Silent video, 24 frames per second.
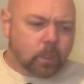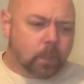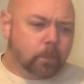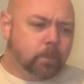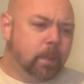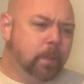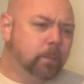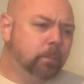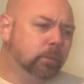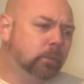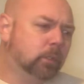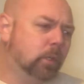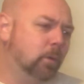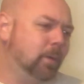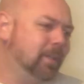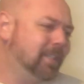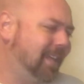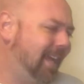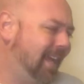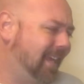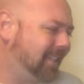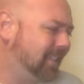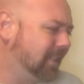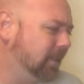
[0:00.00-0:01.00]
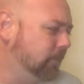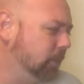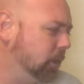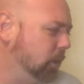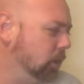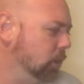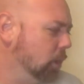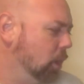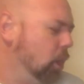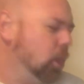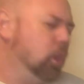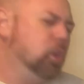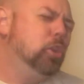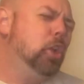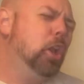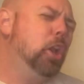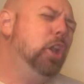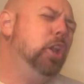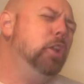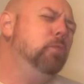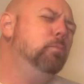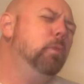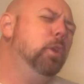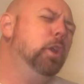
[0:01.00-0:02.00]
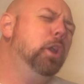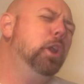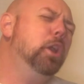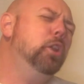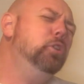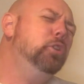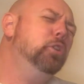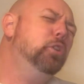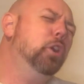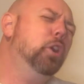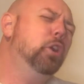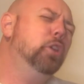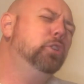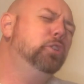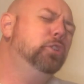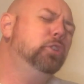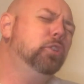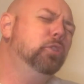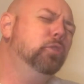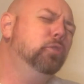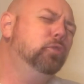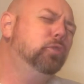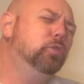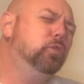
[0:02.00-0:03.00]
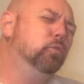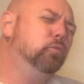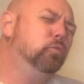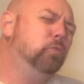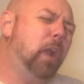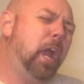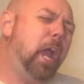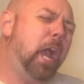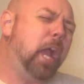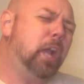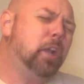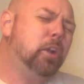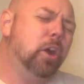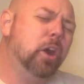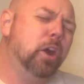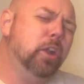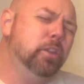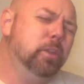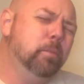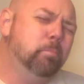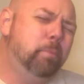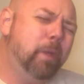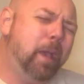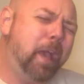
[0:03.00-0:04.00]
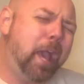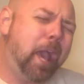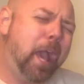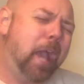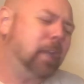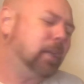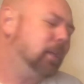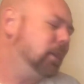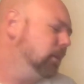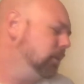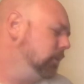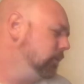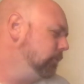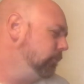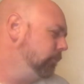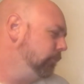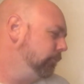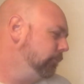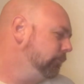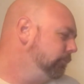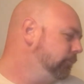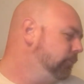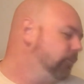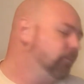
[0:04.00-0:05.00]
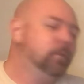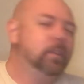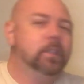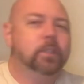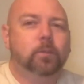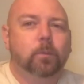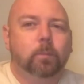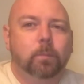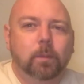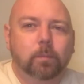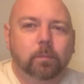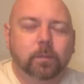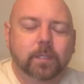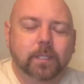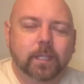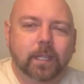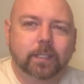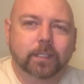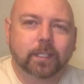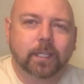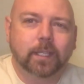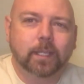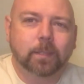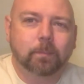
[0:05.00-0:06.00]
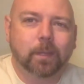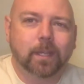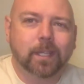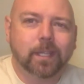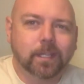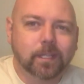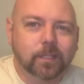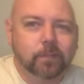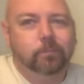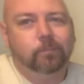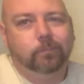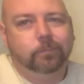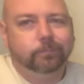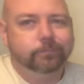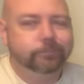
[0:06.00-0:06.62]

people are always asking me, hey man, you gonna use the rack on the back? That's what people sound like in my head.